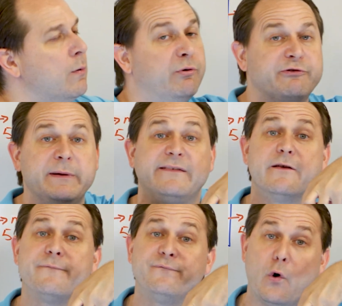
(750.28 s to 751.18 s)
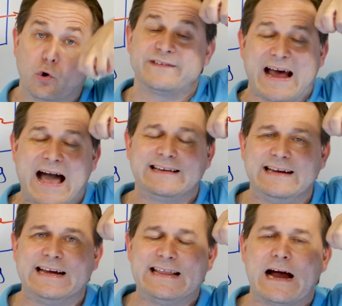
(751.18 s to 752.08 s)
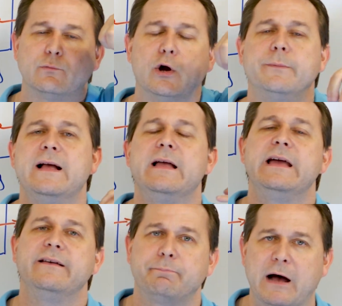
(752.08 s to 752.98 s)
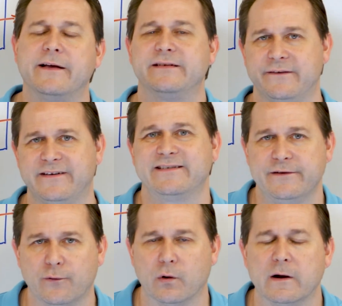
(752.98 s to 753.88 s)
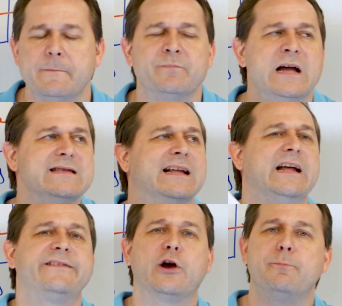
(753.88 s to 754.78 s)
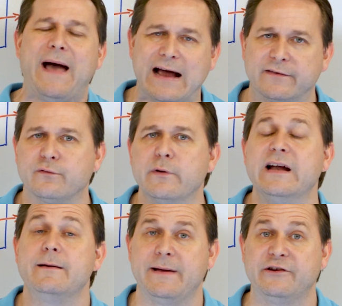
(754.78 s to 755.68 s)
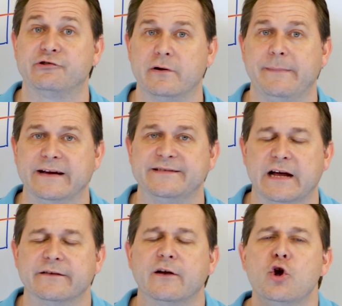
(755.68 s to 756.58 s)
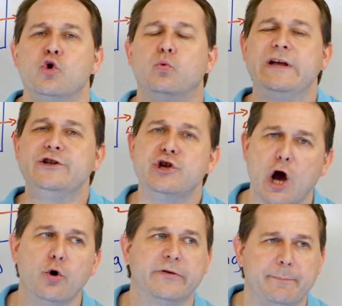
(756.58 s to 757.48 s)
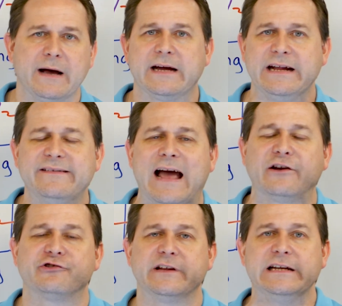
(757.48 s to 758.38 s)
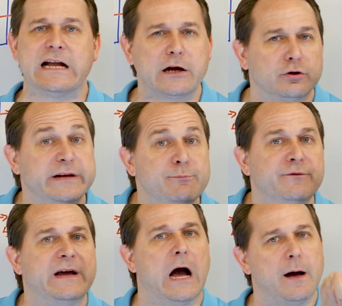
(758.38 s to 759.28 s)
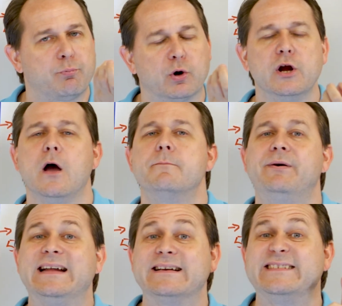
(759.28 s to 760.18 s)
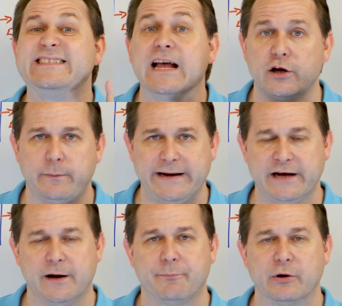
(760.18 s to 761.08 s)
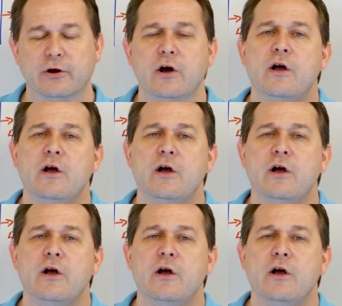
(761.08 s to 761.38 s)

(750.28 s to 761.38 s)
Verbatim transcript: rope, which means the force acting in that rope is positive 64. Now let's go back through it and make sure it makes sense. We know the bucket is actually not only moving upward, but accelerating upward.